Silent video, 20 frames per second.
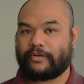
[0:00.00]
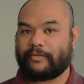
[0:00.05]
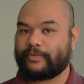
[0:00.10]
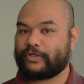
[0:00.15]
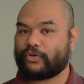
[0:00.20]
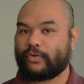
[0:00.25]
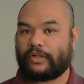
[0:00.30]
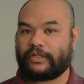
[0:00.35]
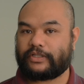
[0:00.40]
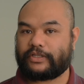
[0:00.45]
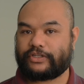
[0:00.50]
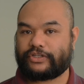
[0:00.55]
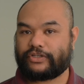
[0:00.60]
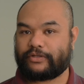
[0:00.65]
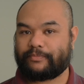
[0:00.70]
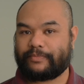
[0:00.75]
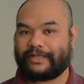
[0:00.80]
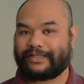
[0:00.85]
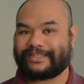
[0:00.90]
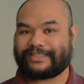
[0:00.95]
image quality
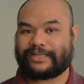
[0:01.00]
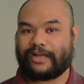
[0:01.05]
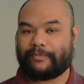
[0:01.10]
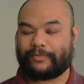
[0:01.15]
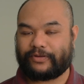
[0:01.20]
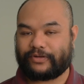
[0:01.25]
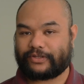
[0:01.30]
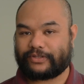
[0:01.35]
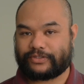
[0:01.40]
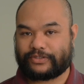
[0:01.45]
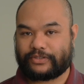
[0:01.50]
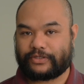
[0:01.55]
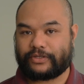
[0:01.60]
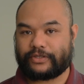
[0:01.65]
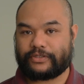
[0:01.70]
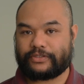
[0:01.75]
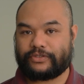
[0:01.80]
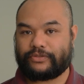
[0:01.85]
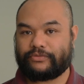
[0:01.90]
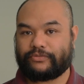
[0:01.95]
shouldn't be at the top of your
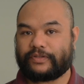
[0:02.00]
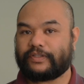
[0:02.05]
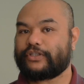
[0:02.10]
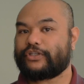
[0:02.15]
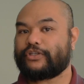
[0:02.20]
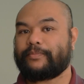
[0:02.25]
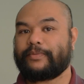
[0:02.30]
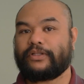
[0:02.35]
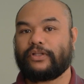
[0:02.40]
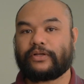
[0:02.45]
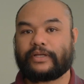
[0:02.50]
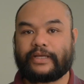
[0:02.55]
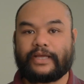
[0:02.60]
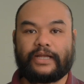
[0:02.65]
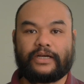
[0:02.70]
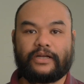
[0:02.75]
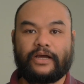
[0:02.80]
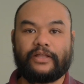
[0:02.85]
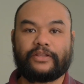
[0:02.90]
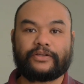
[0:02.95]
concerns. You really should be looking
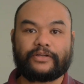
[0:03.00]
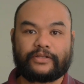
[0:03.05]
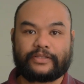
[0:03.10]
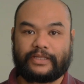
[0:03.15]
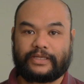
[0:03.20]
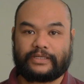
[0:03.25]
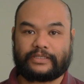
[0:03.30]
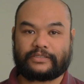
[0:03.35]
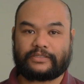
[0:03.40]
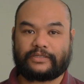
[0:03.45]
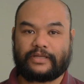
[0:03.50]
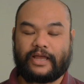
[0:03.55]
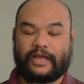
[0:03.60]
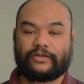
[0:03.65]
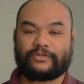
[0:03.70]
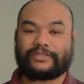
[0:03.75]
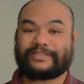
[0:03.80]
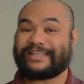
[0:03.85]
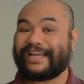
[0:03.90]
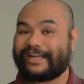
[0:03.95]
at other things
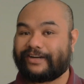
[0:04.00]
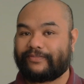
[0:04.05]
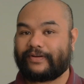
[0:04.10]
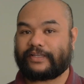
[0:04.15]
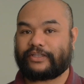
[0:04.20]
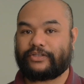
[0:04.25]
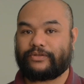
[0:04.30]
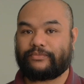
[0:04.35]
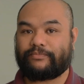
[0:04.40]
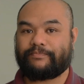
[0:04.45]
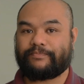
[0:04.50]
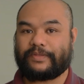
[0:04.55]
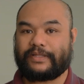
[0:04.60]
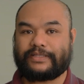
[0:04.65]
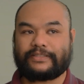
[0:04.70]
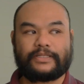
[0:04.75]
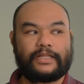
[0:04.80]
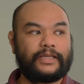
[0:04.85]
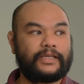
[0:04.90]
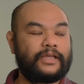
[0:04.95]
outside of IQ.
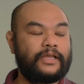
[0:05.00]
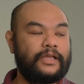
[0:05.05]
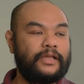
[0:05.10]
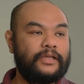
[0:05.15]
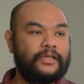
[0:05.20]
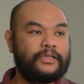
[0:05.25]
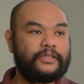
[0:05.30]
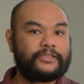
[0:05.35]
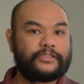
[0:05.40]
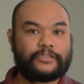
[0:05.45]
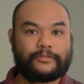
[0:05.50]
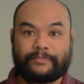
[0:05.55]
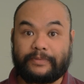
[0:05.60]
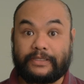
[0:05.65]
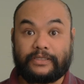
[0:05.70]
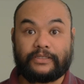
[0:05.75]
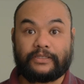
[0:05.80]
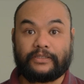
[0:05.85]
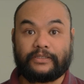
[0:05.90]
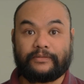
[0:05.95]
Things like
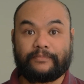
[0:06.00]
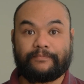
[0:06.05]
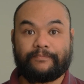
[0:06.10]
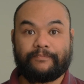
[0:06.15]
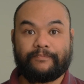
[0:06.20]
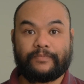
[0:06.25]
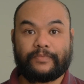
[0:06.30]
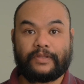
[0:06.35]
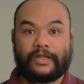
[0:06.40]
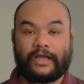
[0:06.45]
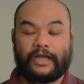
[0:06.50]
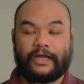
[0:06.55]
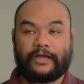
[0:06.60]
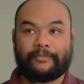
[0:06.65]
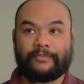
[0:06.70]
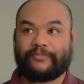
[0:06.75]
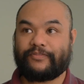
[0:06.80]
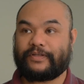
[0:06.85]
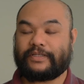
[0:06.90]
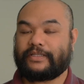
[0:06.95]
speed,
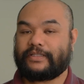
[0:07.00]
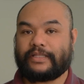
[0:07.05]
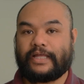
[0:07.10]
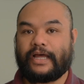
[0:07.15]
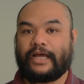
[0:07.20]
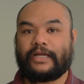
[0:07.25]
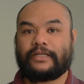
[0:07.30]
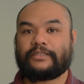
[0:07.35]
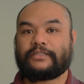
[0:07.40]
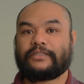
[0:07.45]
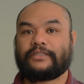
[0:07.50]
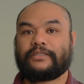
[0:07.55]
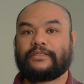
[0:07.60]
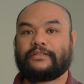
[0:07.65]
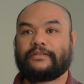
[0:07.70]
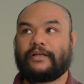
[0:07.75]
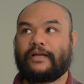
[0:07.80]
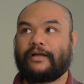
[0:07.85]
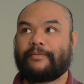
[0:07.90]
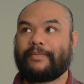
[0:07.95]
if you need that,
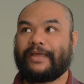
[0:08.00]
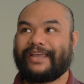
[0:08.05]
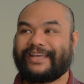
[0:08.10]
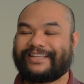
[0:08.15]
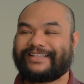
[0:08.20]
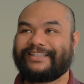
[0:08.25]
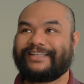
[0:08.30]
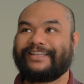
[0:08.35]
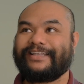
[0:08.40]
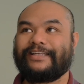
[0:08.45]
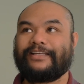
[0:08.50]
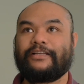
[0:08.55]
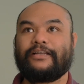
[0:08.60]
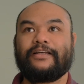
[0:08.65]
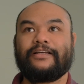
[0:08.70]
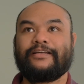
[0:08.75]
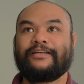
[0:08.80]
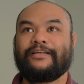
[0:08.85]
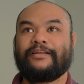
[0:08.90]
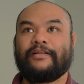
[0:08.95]
handling,
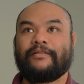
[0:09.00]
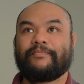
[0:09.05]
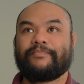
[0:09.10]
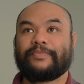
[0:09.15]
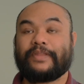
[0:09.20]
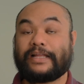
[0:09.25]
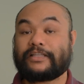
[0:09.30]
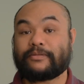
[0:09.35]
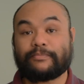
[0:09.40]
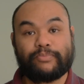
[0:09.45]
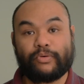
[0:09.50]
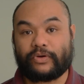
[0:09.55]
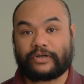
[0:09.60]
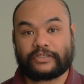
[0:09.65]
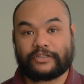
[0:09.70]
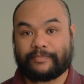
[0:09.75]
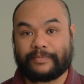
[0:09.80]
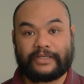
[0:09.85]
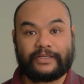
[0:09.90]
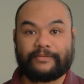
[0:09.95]
that's important
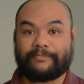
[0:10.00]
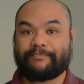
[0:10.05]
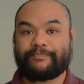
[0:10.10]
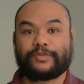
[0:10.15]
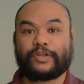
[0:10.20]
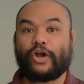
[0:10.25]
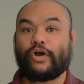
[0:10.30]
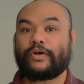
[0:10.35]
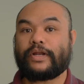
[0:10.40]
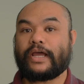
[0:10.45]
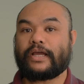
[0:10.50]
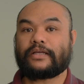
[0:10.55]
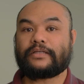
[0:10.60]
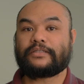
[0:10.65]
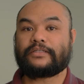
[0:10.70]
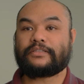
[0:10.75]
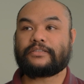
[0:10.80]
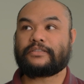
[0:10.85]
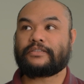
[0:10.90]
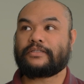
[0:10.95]
to me.
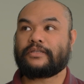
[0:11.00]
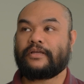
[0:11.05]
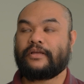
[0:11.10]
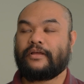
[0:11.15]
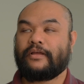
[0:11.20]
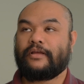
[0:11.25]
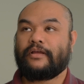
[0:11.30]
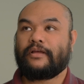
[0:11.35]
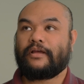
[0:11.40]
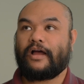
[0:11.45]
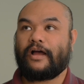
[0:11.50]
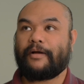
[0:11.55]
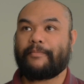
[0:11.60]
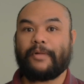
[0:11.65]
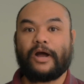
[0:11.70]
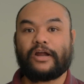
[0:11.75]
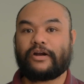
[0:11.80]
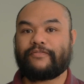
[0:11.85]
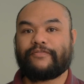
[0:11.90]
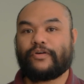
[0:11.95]
Codecs,
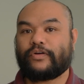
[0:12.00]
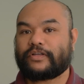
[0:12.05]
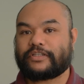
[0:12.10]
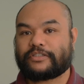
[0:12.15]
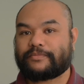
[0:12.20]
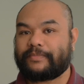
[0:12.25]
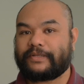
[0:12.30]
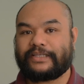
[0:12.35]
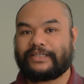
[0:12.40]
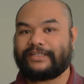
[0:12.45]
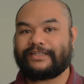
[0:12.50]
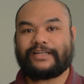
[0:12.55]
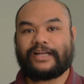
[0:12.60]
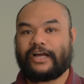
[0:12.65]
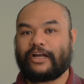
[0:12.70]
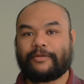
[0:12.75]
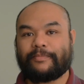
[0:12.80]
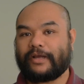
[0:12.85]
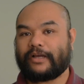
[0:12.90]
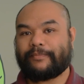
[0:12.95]
autofocus speed,
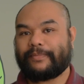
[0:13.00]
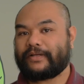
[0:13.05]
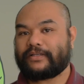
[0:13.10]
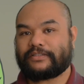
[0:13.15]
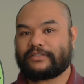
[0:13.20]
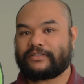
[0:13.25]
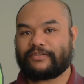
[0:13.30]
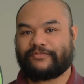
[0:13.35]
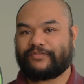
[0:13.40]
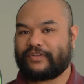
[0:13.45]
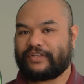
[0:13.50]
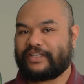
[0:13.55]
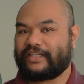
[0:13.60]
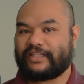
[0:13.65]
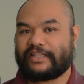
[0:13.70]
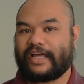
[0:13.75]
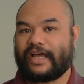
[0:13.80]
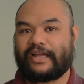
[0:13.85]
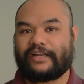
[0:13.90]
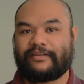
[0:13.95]
higher megapixels if you
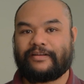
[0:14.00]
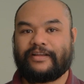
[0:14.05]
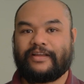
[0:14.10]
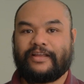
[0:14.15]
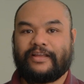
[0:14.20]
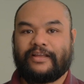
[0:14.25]
need that.